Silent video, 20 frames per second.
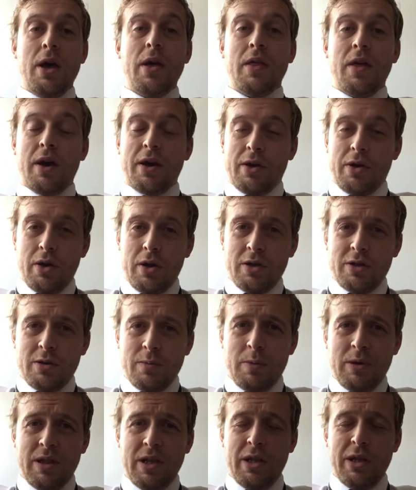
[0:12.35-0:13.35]
that are going to
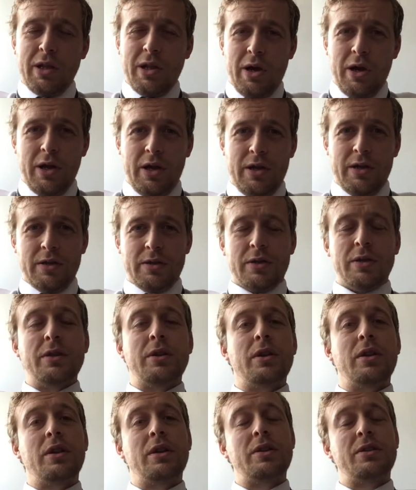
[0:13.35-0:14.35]
be the lawyers
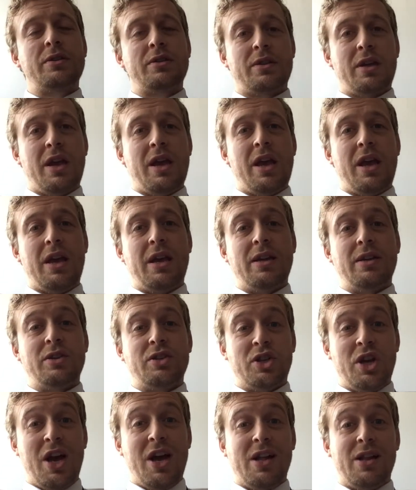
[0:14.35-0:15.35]
that say
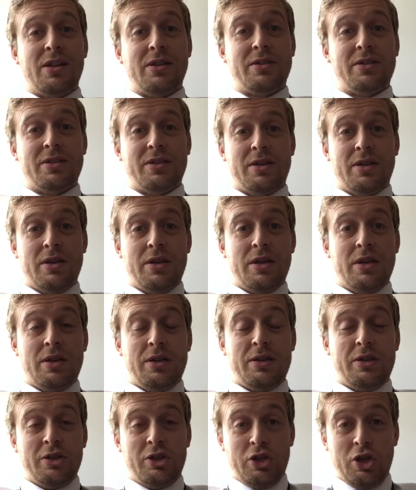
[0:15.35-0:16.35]
Charles
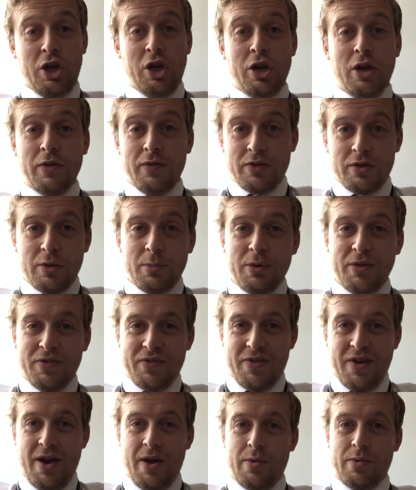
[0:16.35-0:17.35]
deserved to be
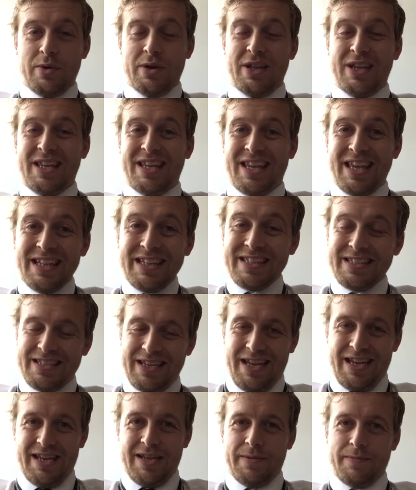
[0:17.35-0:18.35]
found
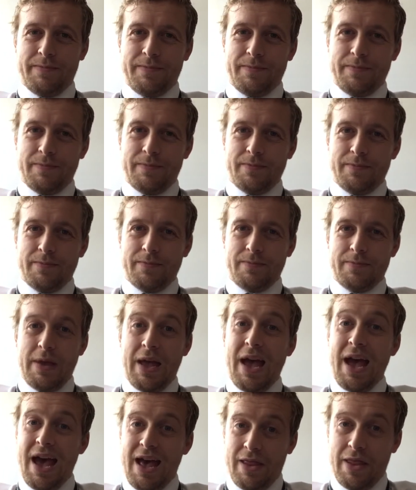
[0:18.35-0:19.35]
guilty
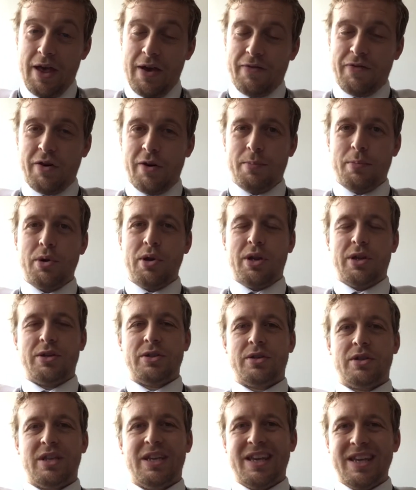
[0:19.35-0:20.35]
and therefore
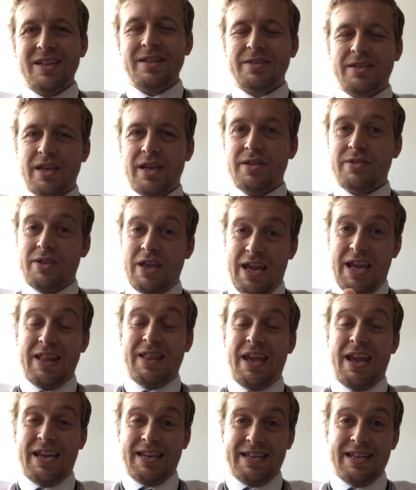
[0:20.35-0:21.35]
punished. Guilty is that
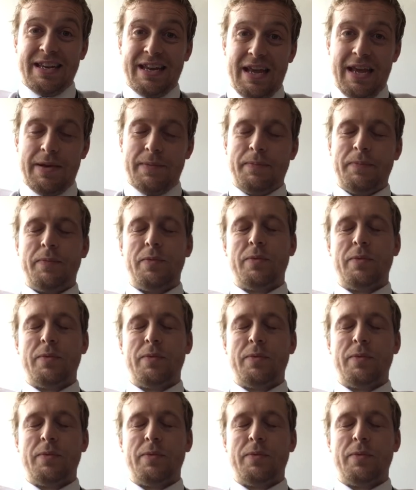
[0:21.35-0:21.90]
he did it.